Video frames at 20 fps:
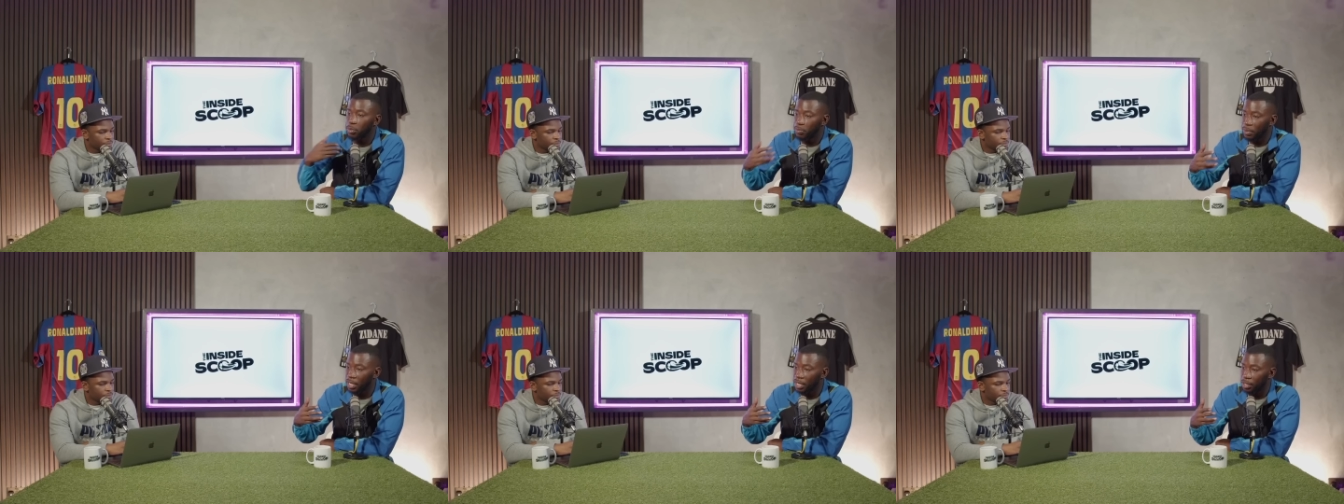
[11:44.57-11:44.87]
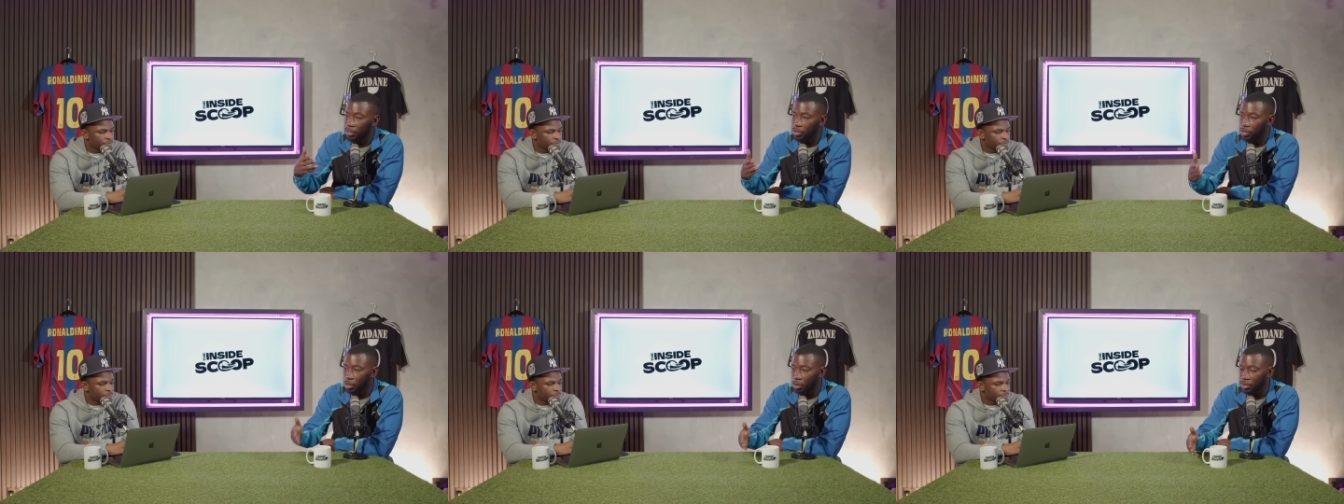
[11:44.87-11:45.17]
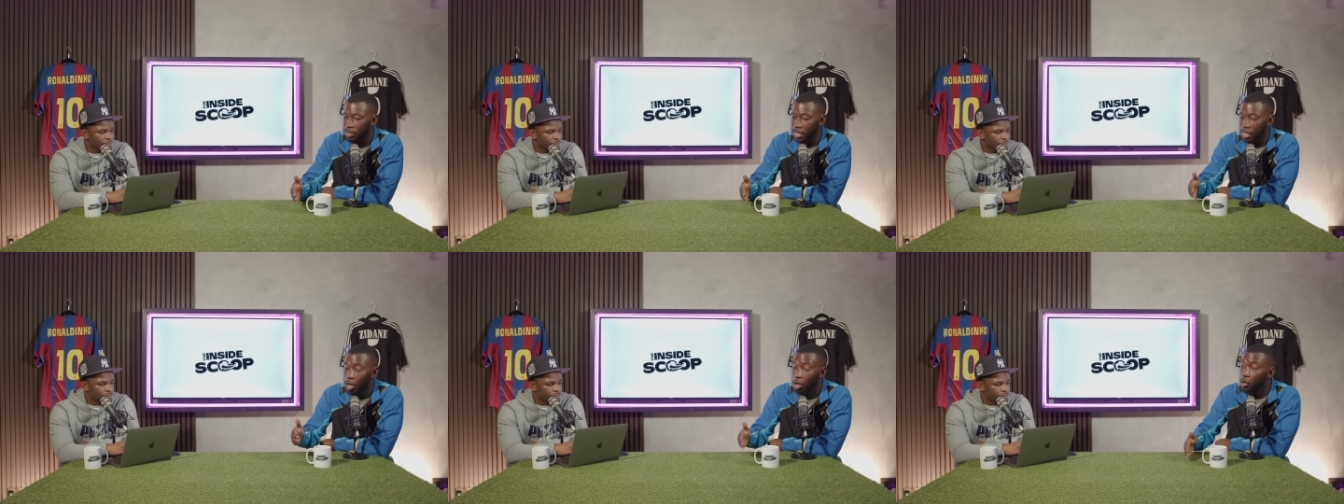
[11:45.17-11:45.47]
pick
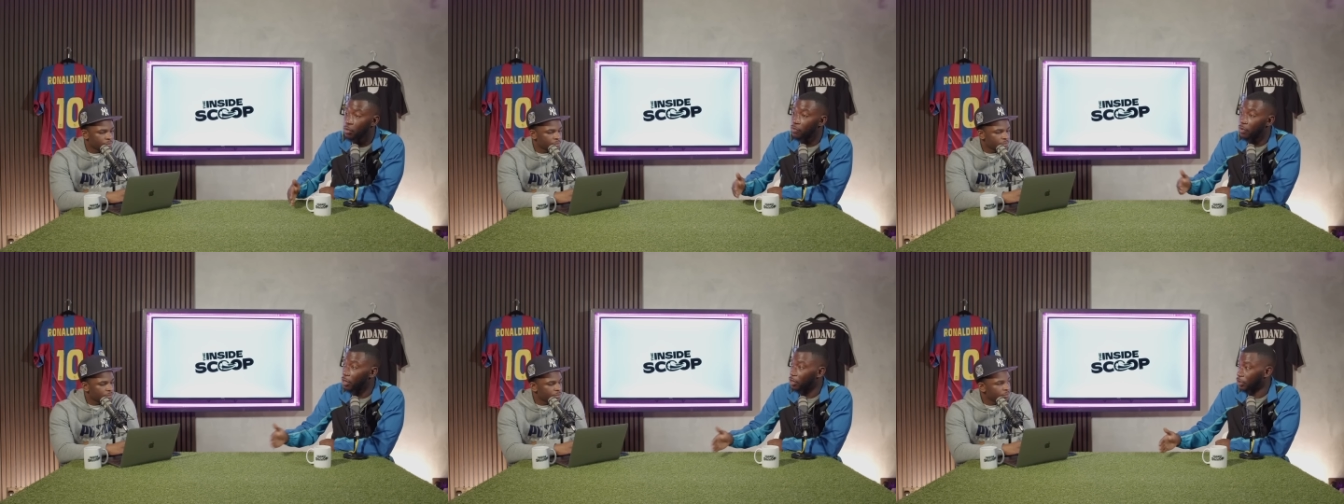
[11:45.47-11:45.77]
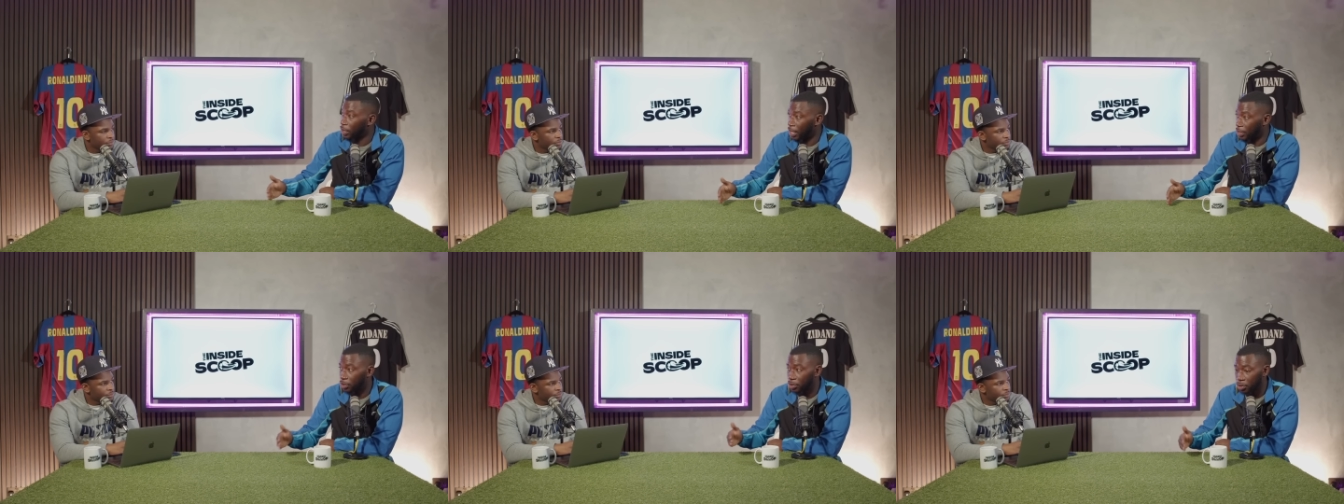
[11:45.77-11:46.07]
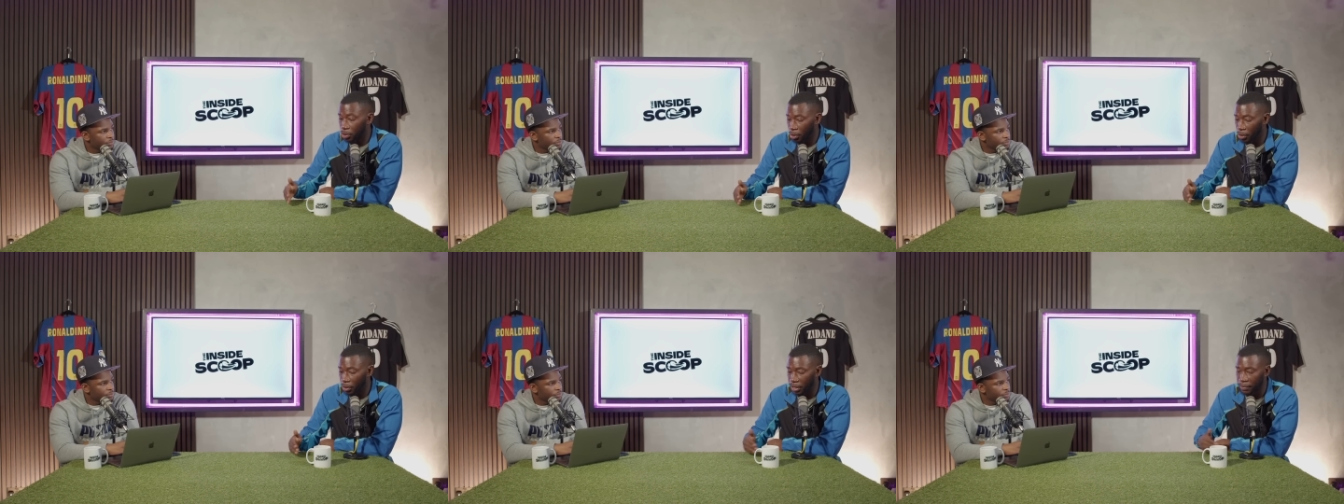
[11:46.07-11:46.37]
Jose over uh,
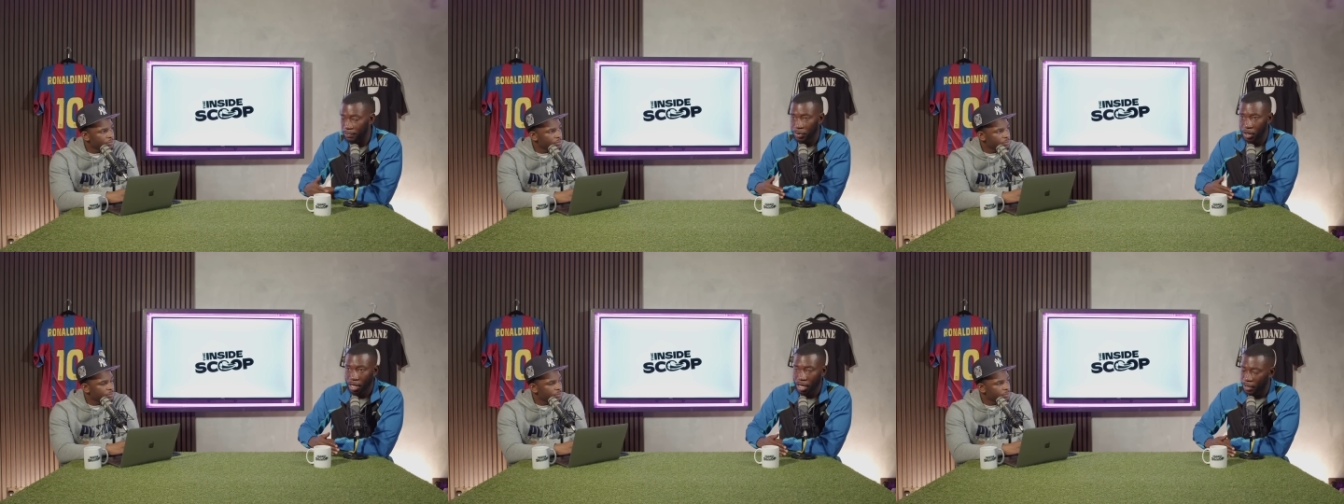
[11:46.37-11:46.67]
Ancelotti.